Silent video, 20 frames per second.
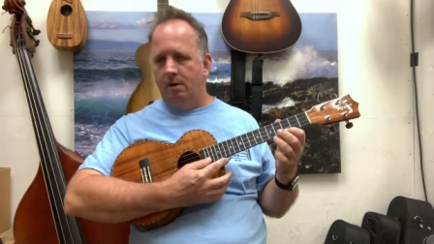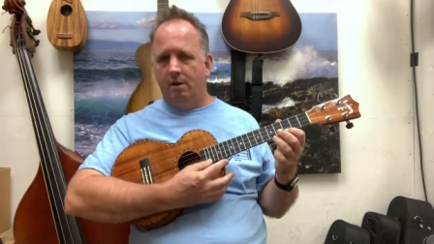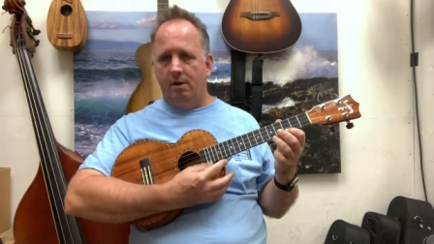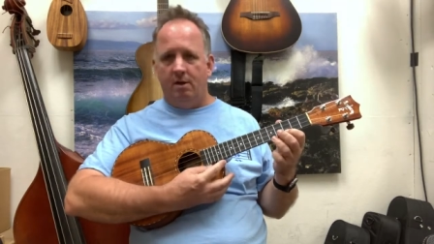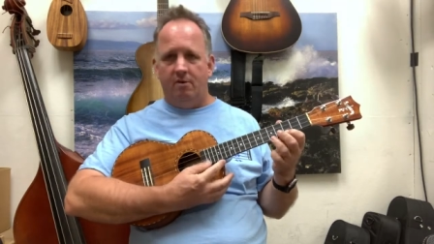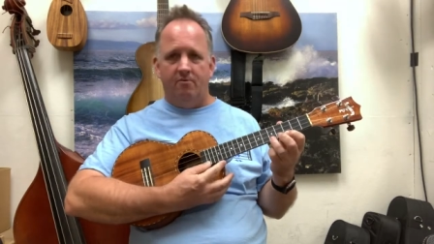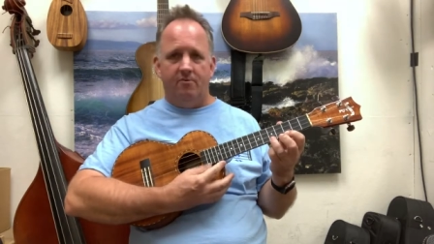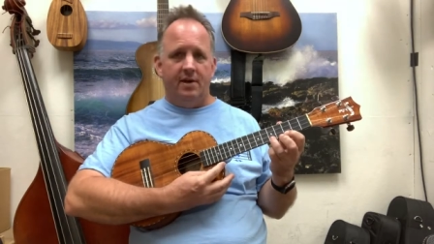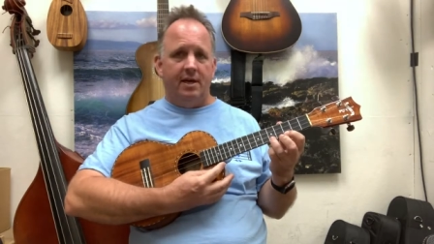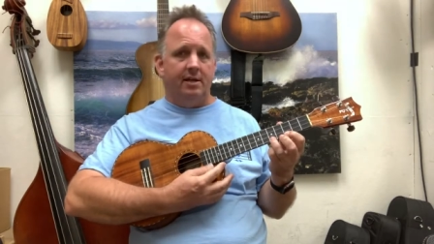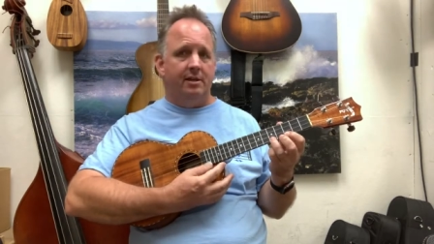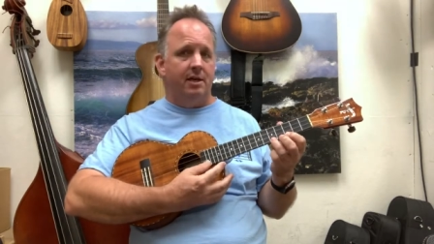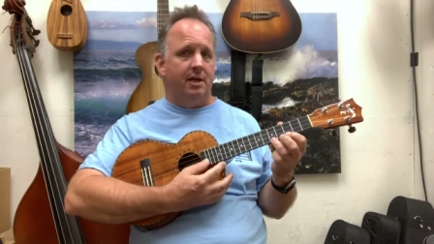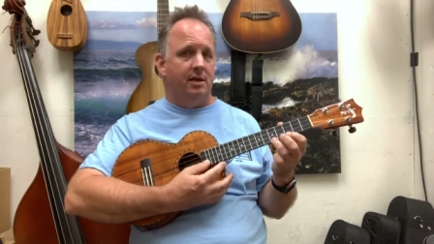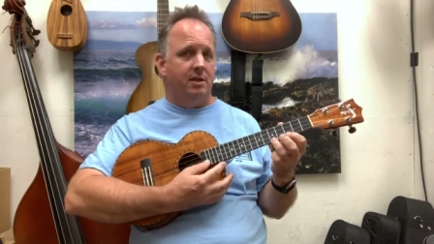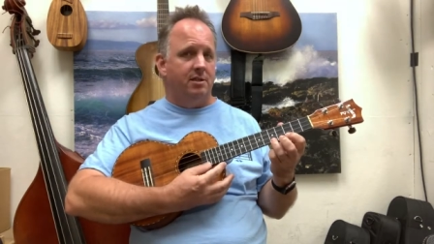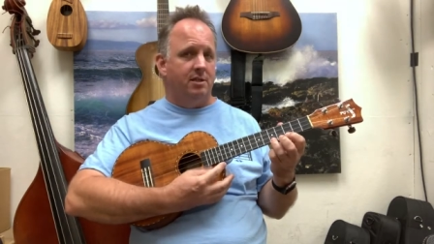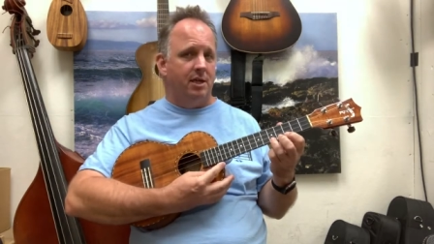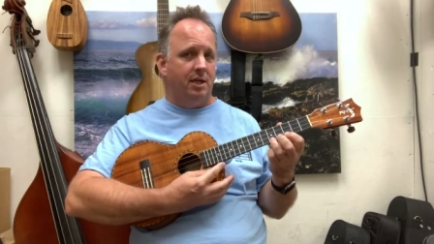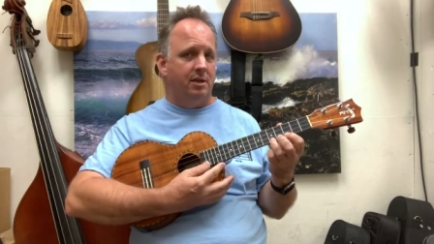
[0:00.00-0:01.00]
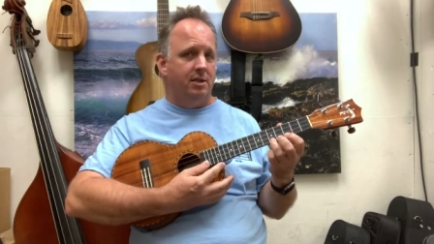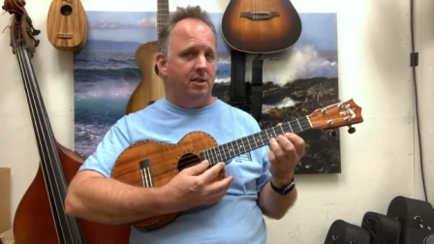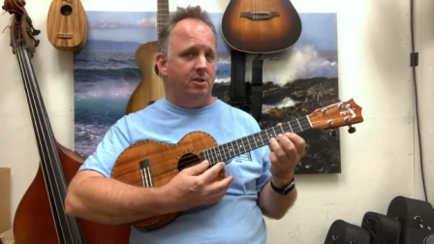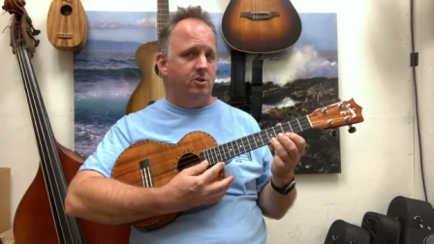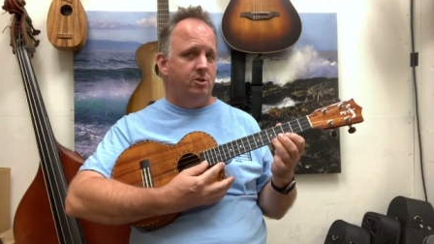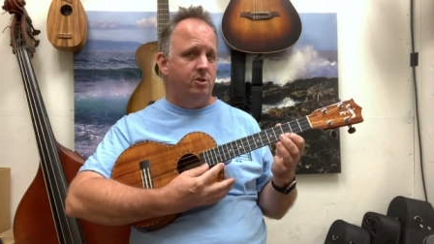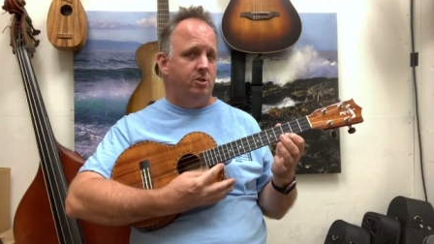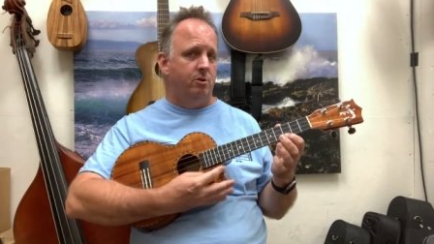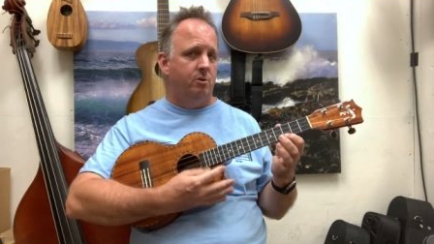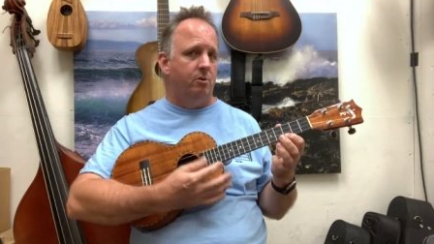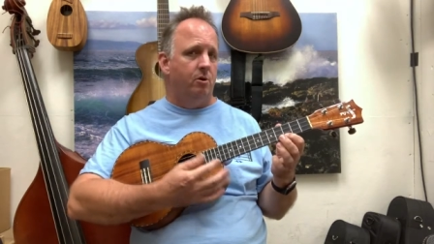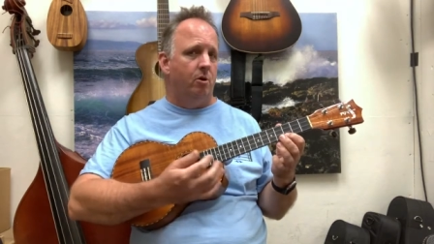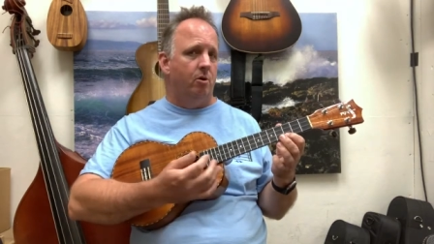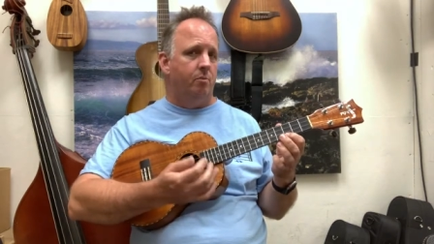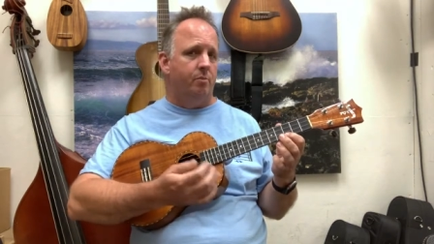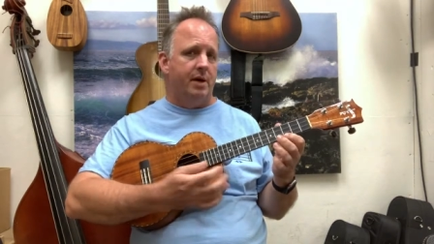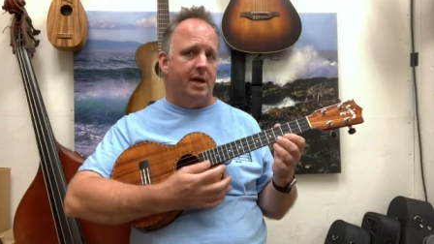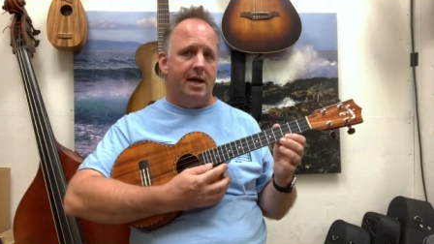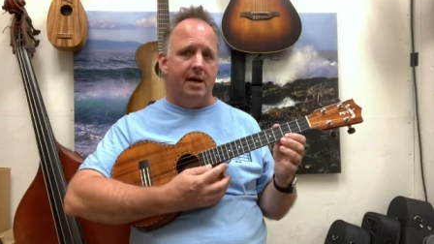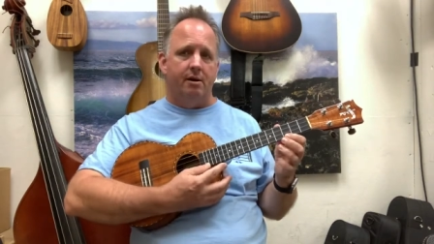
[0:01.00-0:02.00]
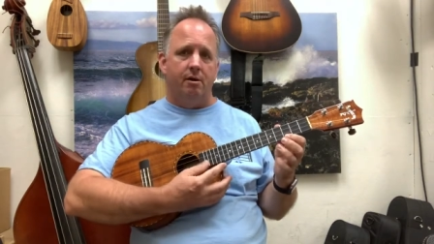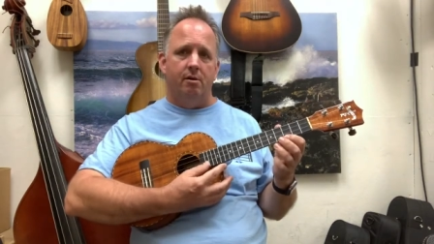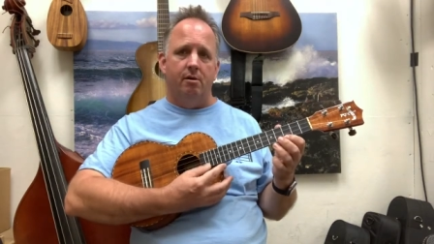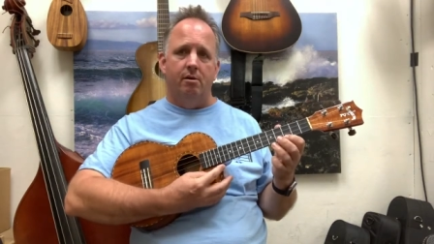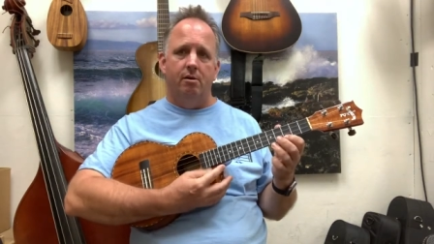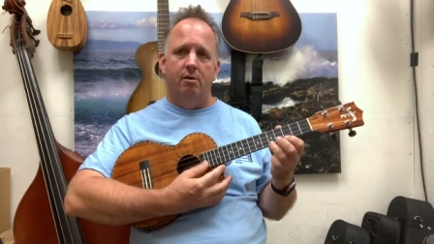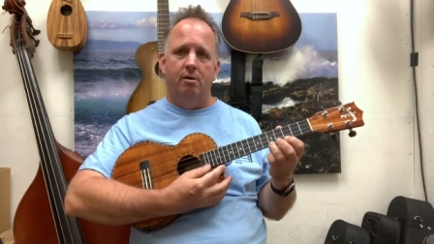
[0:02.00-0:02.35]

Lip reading: In fact, I could take this two-note pattern